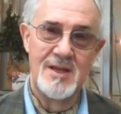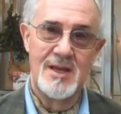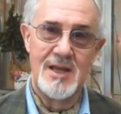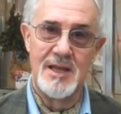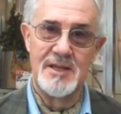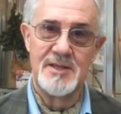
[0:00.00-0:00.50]

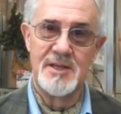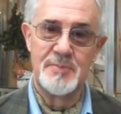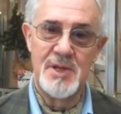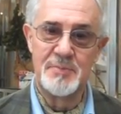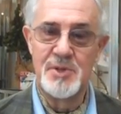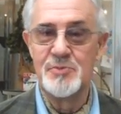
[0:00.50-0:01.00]
And the
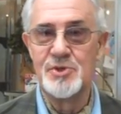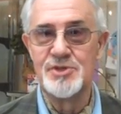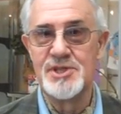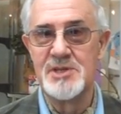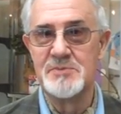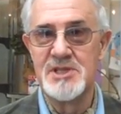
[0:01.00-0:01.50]
Puppet
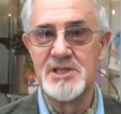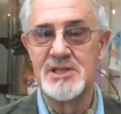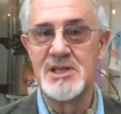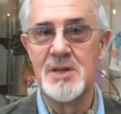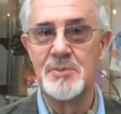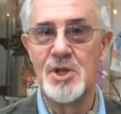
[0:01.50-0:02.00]
Museum
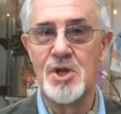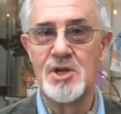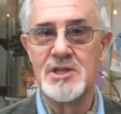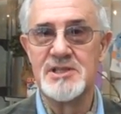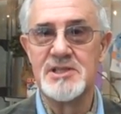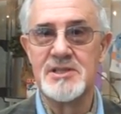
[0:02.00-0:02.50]
didn't come
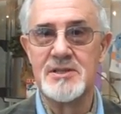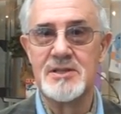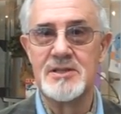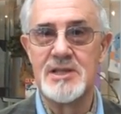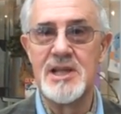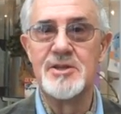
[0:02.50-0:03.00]
along
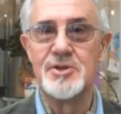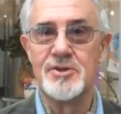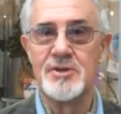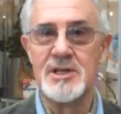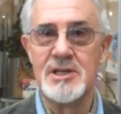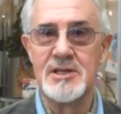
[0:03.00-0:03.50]
until
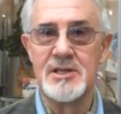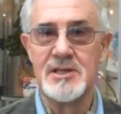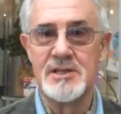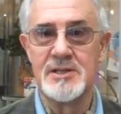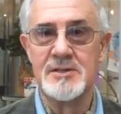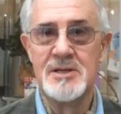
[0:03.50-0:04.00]
later,
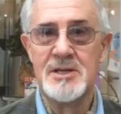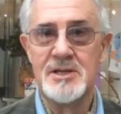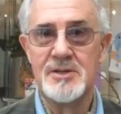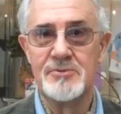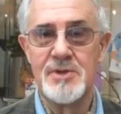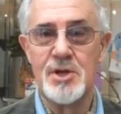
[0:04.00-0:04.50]
and
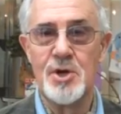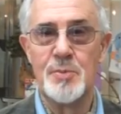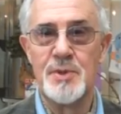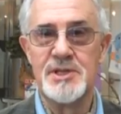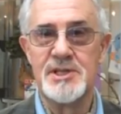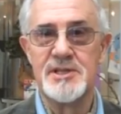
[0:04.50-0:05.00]
we
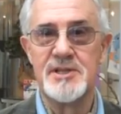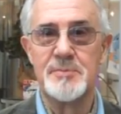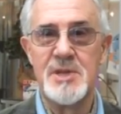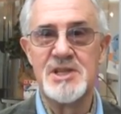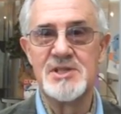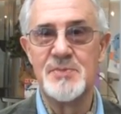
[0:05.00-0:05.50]
opened in
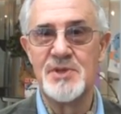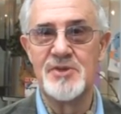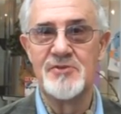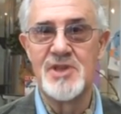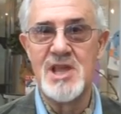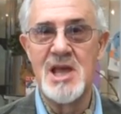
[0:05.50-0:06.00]
the
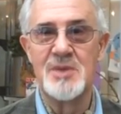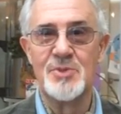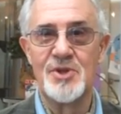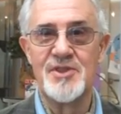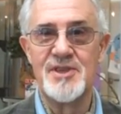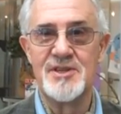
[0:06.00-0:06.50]
basement of the
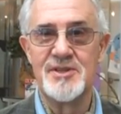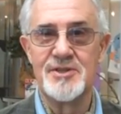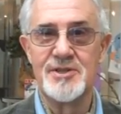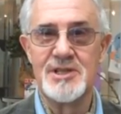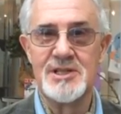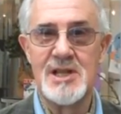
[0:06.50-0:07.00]
Admiral
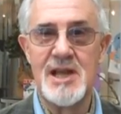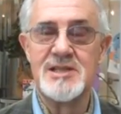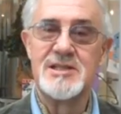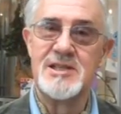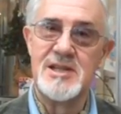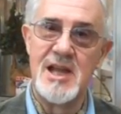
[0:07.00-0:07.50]
Theater in
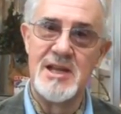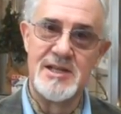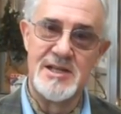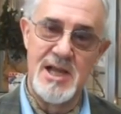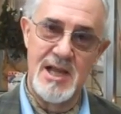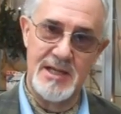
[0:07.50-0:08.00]

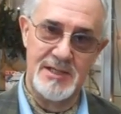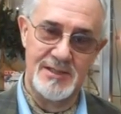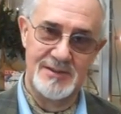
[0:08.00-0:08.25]
1999.